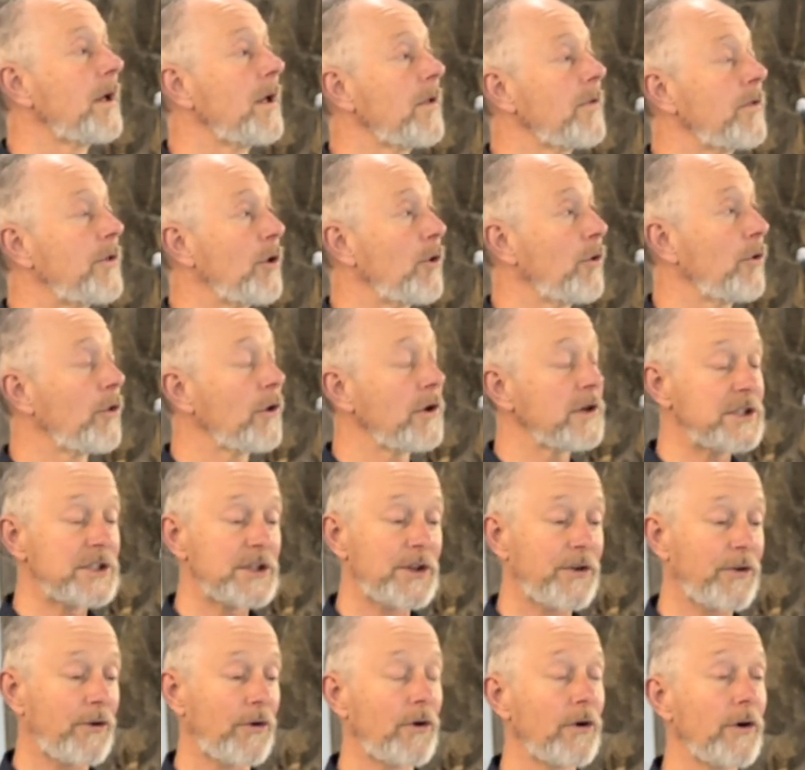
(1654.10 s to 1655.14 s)
There are these
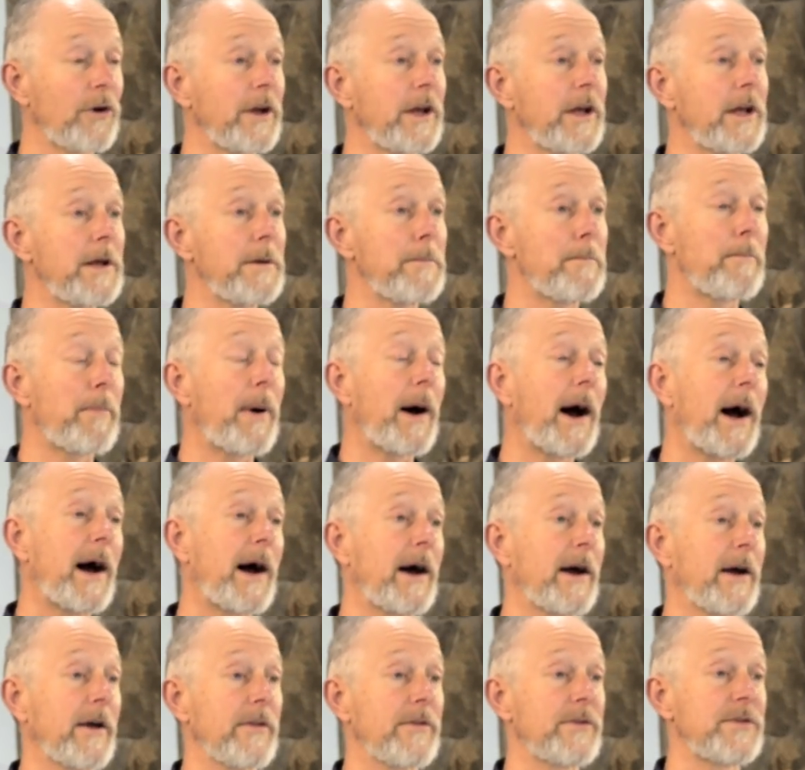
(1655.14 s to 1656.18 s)
three
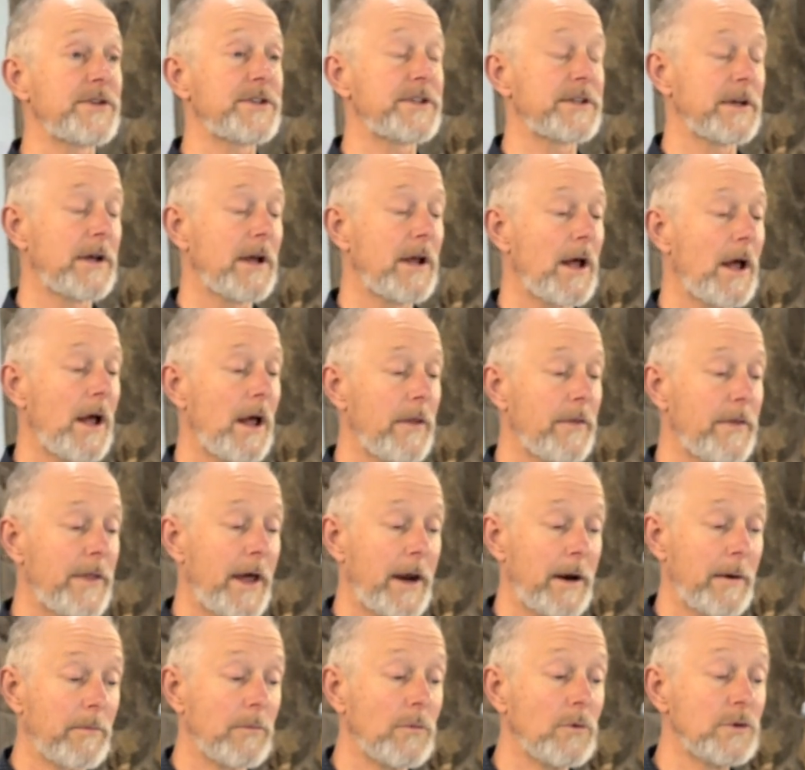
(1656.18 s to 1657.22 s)
paths that
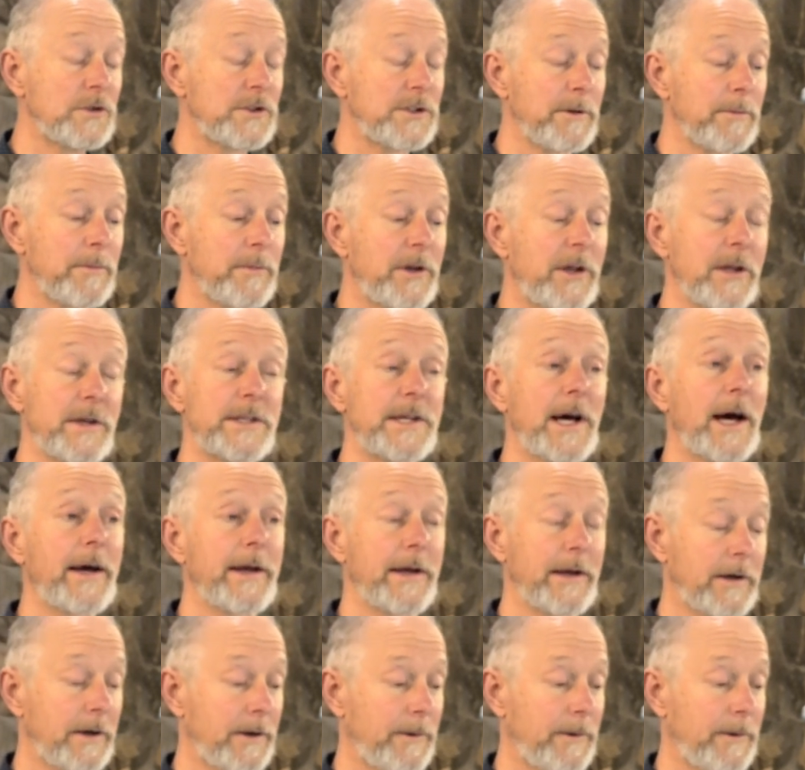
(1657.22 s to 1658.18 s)
a Muslim can take.